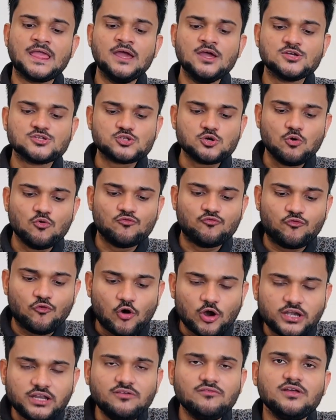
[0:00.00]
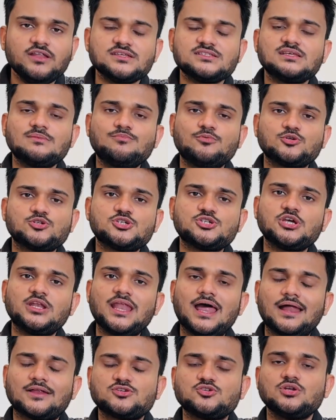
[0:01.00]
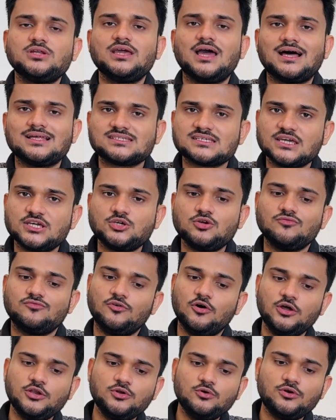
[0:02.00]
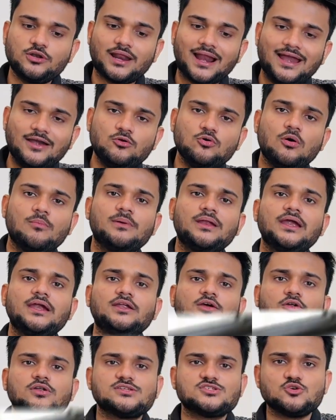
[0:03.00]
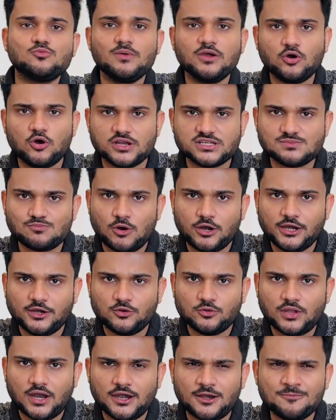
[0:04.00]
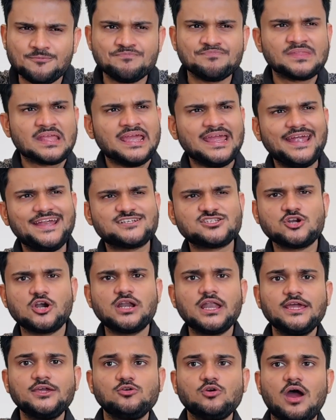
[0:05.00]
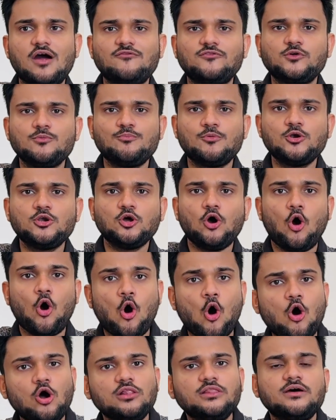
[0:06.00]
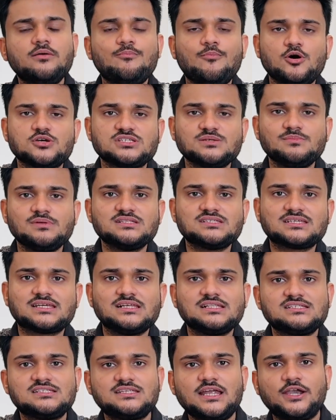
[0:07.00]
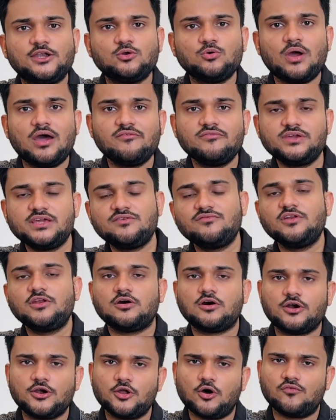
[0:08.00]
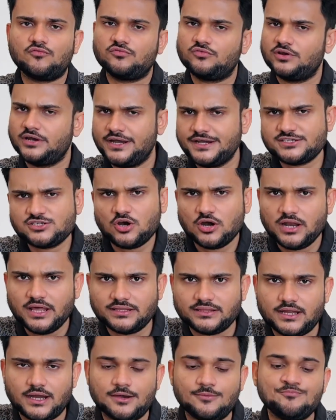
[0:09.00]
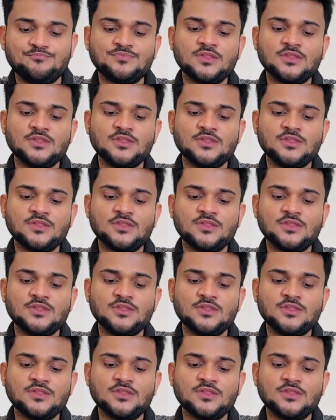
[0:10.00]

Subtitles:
So whatever is the position actually asking you for, you try to update your resume corresponding to that. It's not like you have to put all the possible skills that you have even heard of. It's not like that.